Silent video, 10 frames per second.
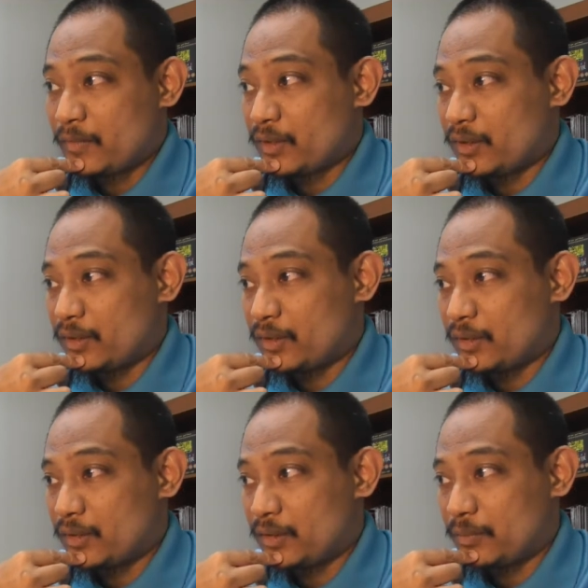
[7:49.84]

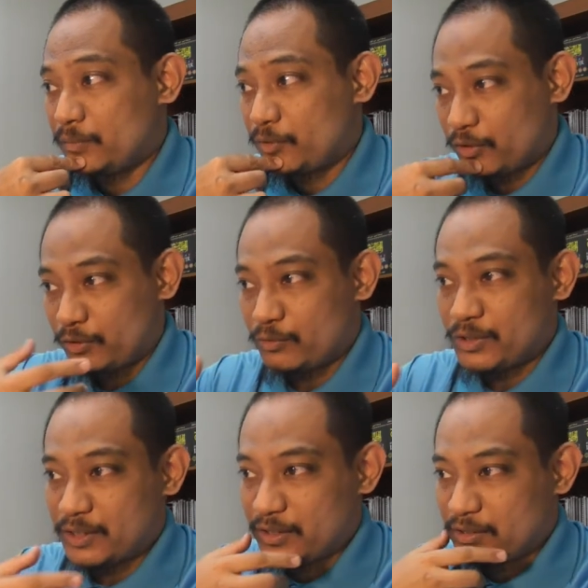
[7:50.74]
You can
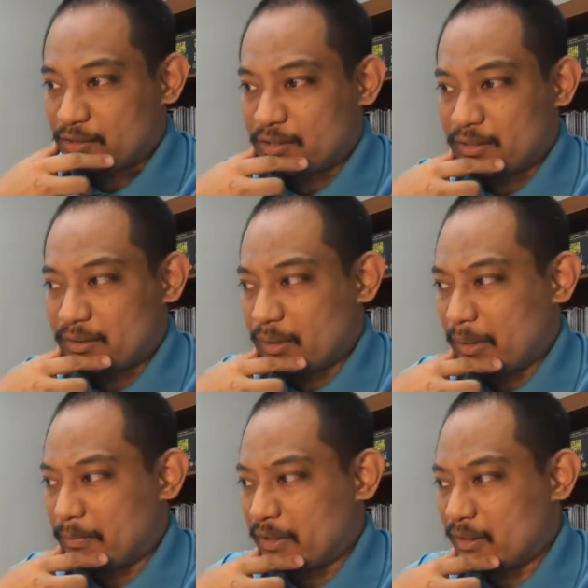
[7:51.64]
always challenge it, and
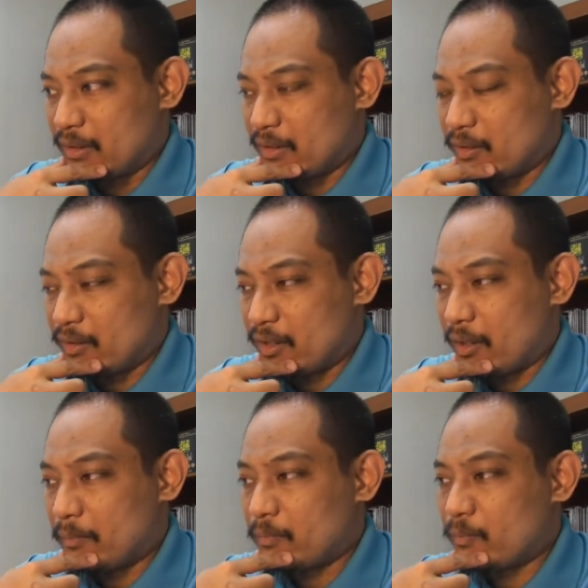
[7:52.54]

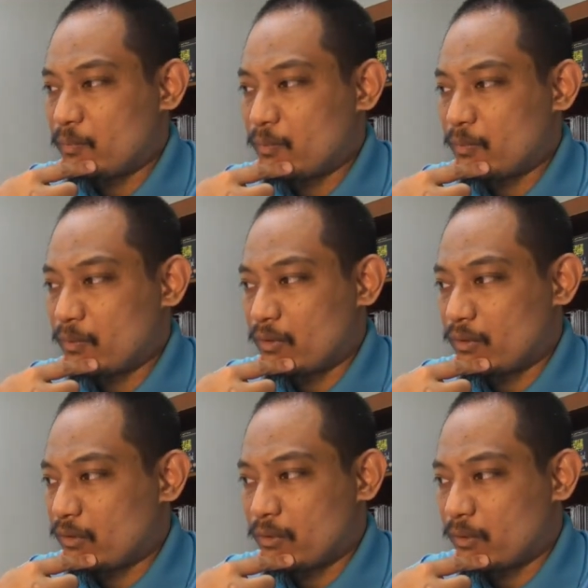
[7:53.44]
I'm
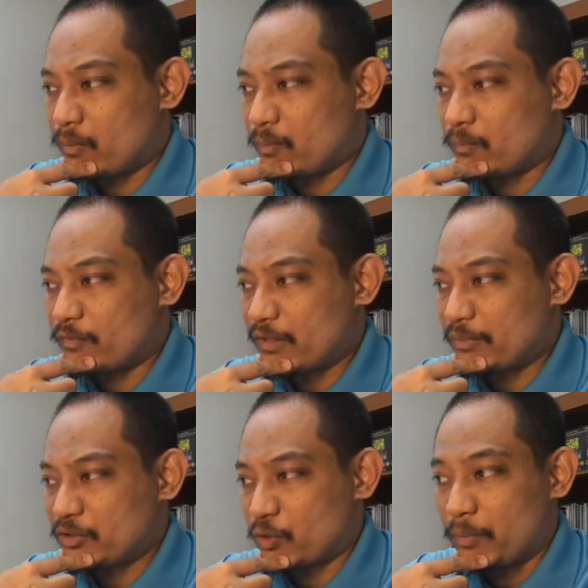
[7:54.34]
very
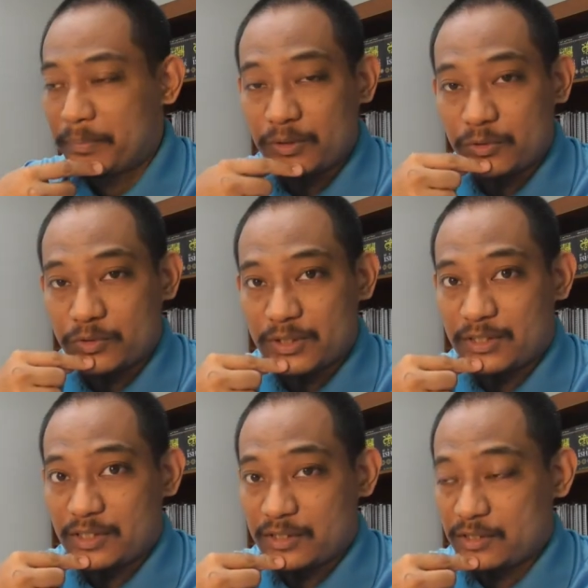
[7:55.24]
much open to
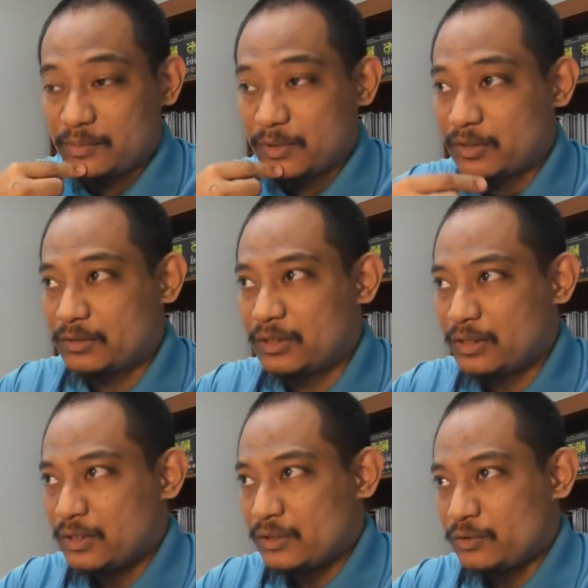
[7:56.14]
suggestion, because
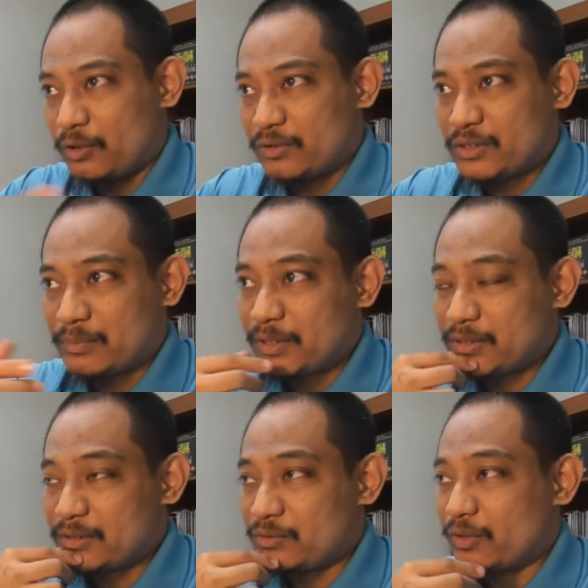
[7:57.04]
throughout the
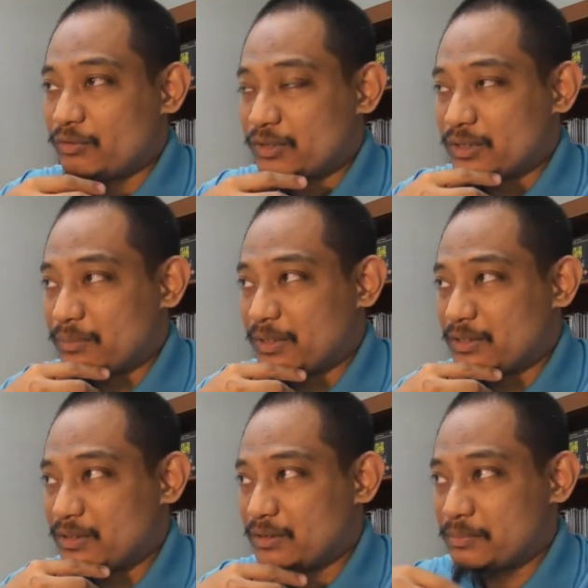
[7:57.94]

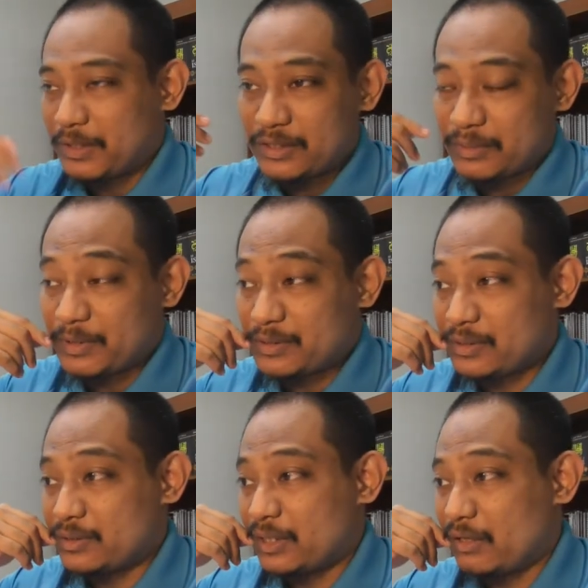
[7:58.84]
semesters, many
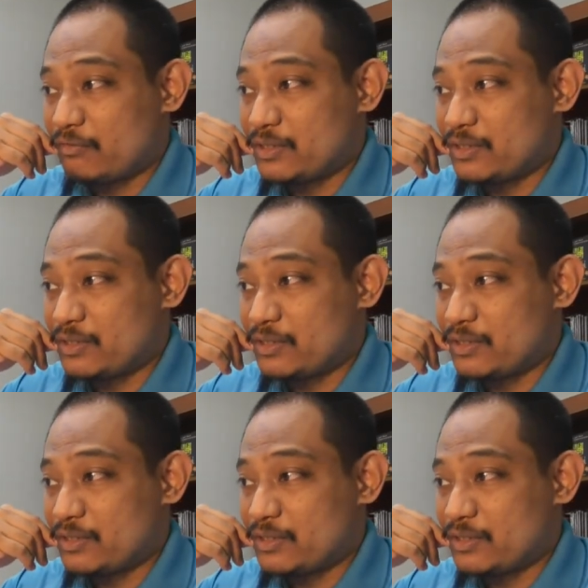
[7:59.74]
semesters, I have